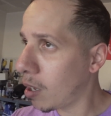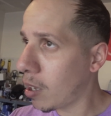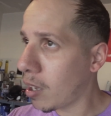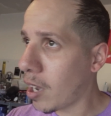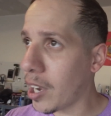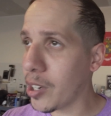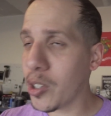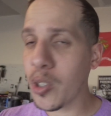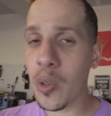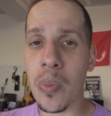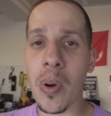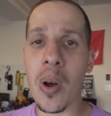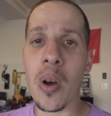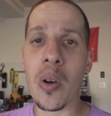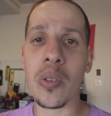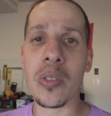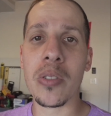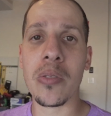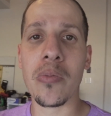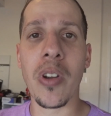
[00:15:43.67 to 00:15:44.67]
I do
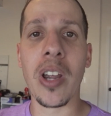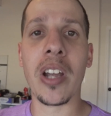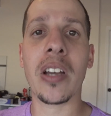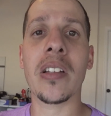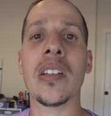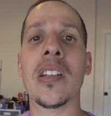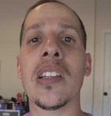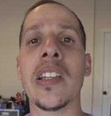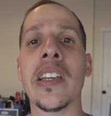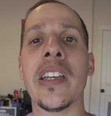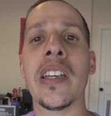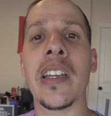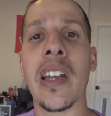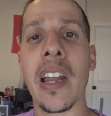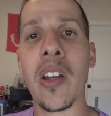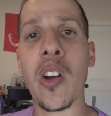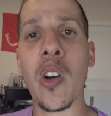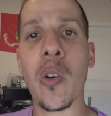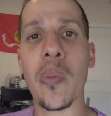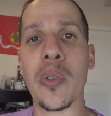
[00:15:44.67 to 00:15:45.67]
post regularly, and I
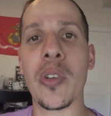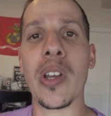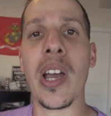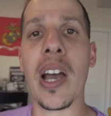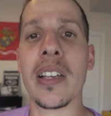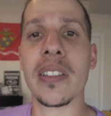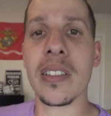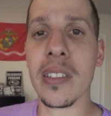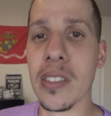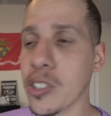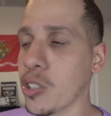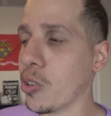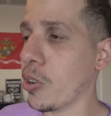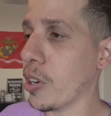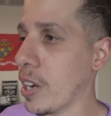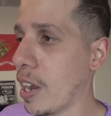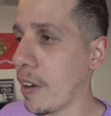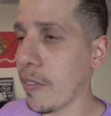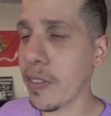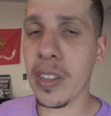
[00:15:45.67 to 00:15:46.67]
hope you guys enjoyed
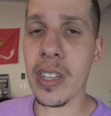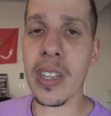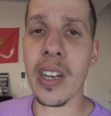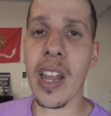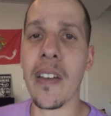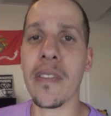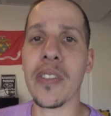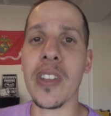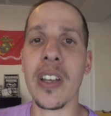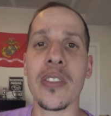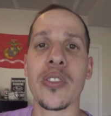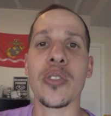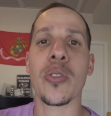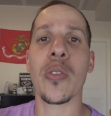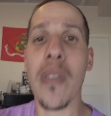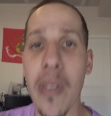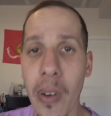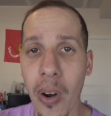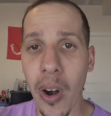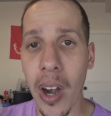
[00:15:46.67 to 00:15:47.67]
everything that I have done so
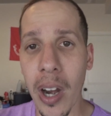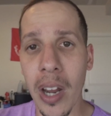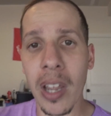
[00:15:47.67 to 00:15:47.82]
far.